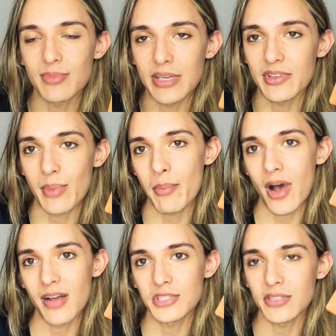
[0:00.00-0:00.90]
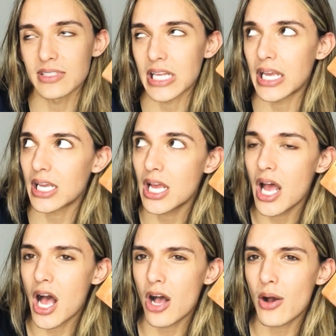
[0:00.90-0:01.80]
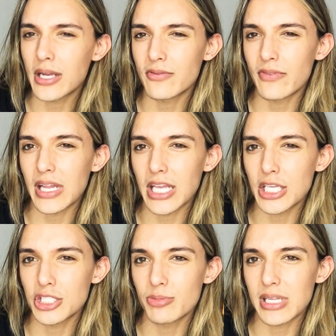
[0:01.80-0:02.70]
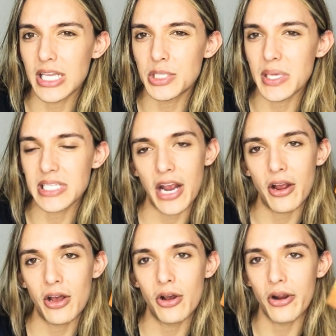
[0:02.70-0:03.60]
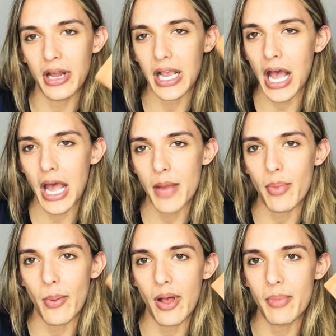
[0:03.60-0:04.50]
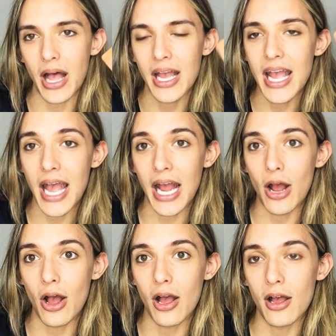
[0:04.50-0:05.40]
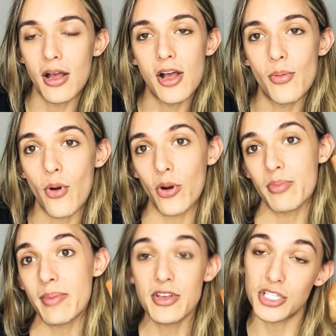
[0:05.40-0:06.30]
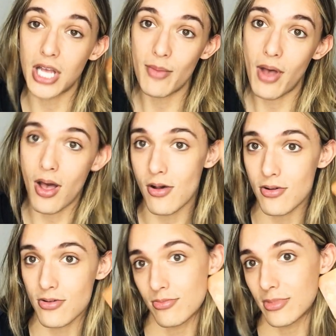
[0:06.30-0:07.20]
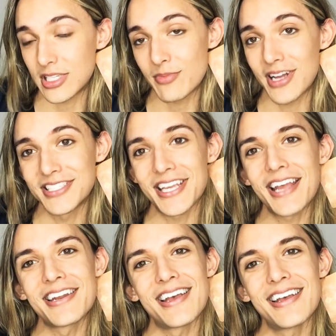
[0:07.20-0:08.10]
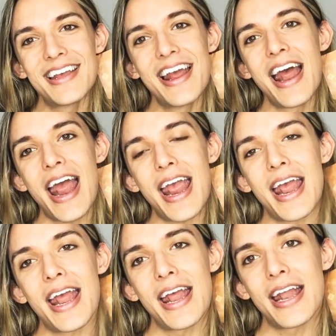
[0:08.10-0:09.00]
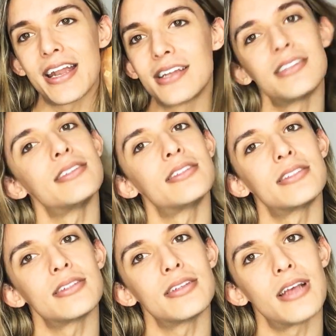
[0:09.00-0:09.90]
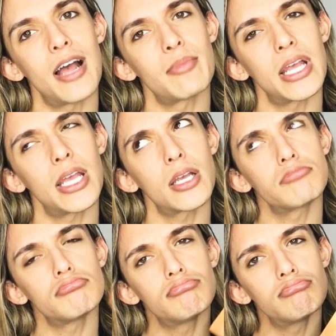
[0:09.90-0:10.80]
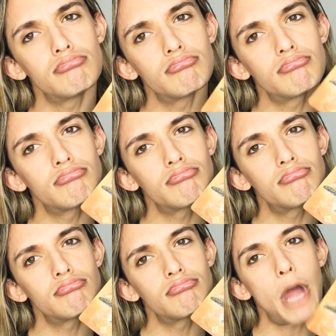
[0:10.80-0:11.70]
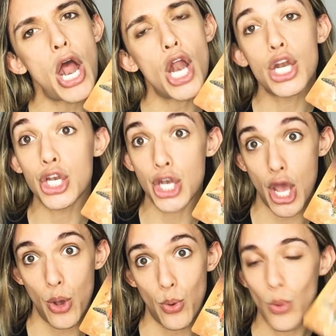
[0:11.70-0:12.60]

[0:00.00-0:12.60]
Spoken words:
to me with my mom. She was like, oh, I don't feel like you should be, doing tarot, or, blah, blah, blah. Or maybe you should come home to Montana. And I'm like, no.